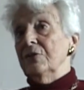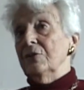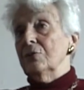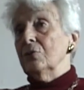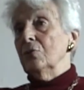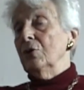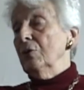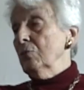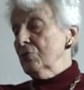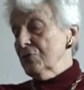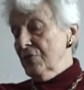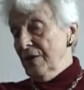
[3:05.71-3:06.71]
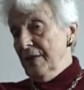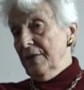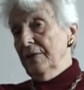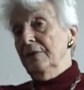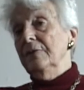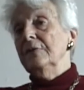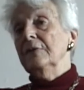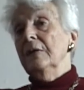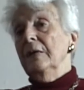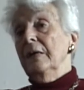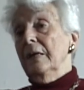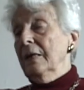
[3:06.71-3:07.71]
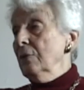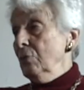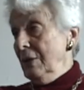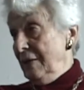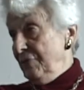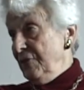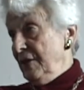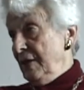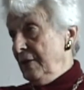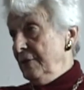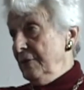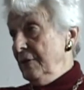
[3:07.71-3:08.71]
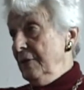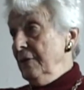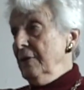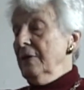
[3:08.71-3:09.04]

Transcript: and so he was threatened, and we left the country.